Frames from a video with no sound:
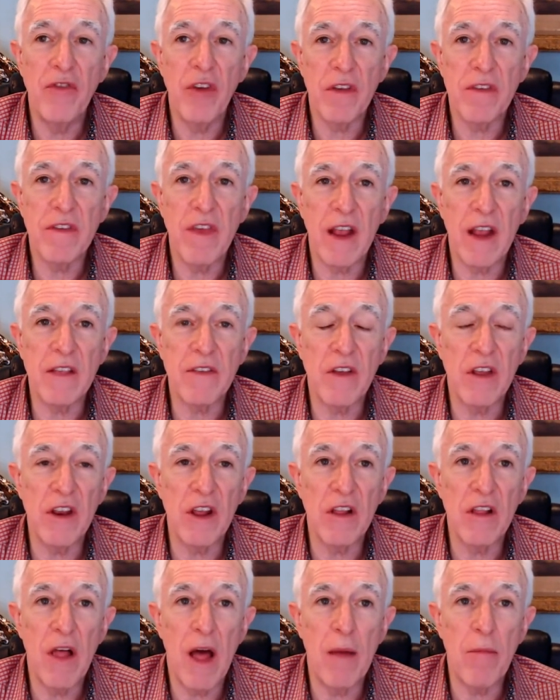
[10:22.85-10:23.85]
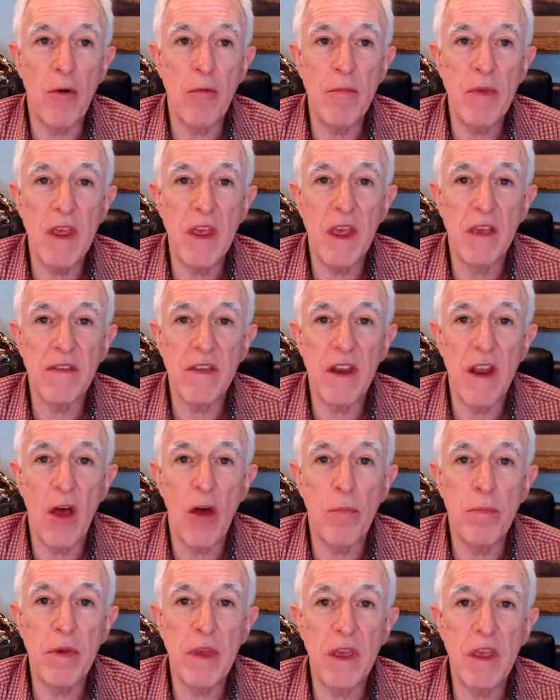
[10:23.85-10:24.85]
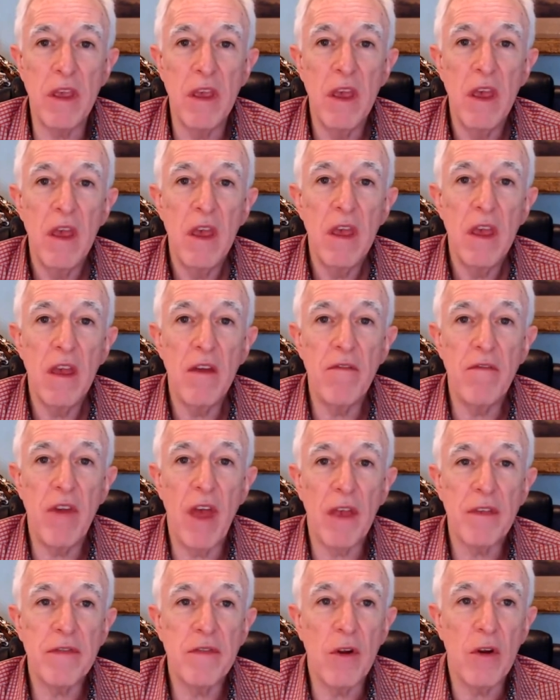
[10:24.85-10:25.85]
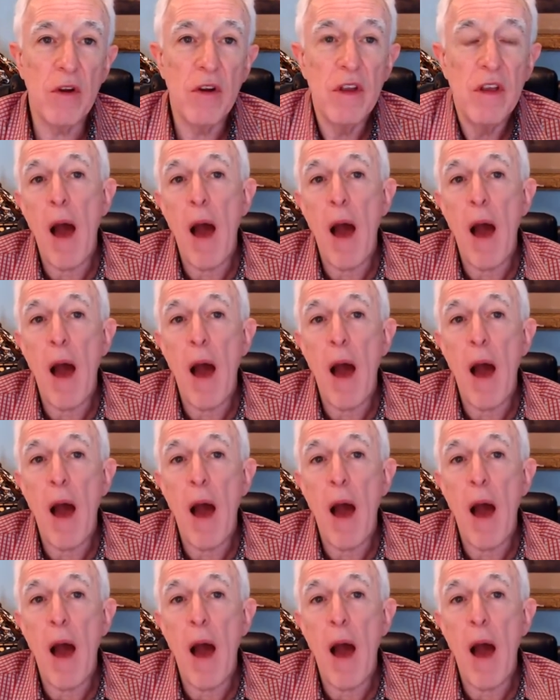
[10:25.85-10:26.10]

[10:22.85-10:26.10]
just like it's going to clobber me as an LP investor.